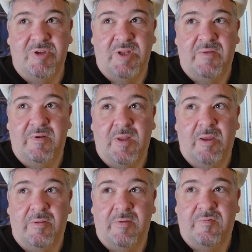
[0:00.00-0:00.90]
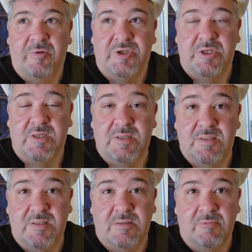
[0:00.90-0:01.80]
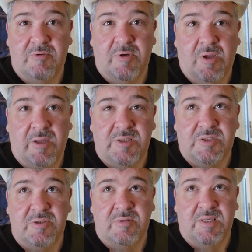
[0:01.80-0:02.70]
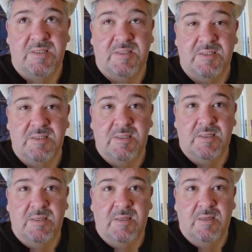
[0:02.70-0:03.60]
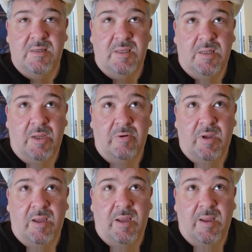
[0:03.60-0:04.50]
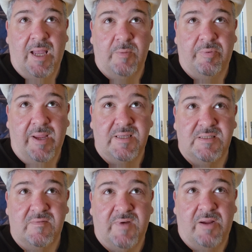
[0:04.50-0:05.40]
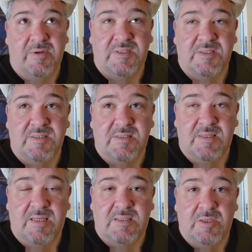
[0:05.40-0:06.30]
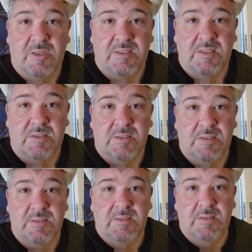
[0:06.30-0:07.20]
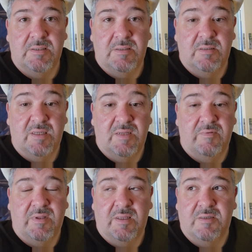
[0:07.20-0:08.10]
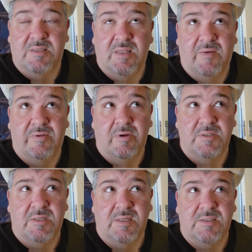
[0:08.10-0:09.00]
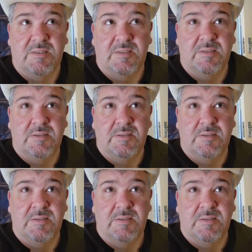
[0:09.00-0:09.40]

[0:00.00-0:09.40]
You never know the future with regards to these, outbreaks and viruses and etc., and everything else that life throws at us.